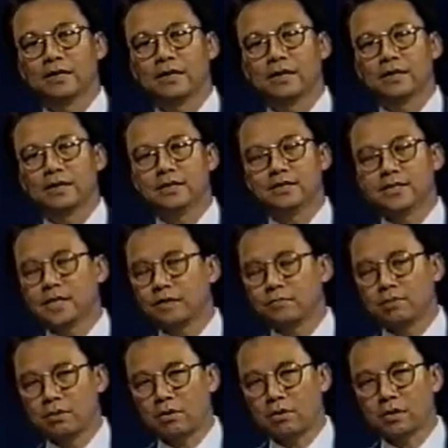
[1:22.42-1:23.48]
in the second
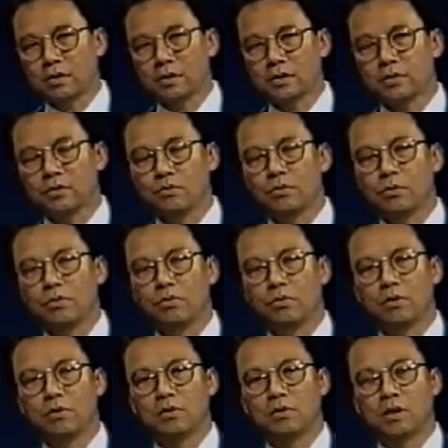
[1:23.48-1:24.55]
part, we
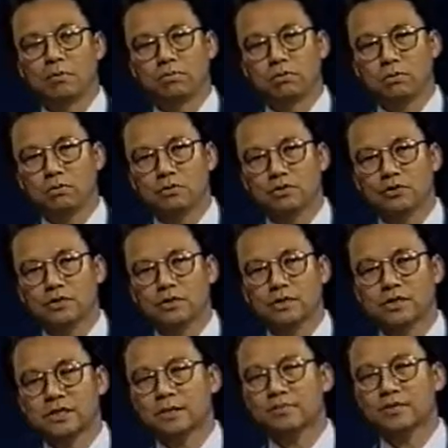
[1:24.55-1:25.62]
will approach
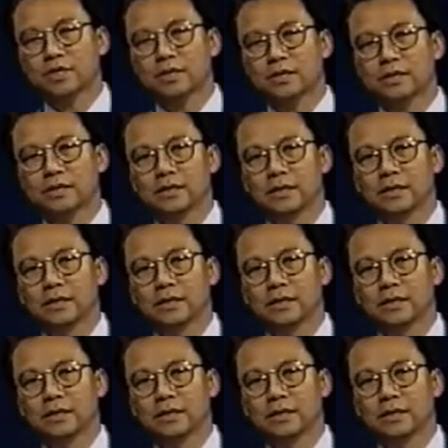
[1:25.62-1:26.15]
the subject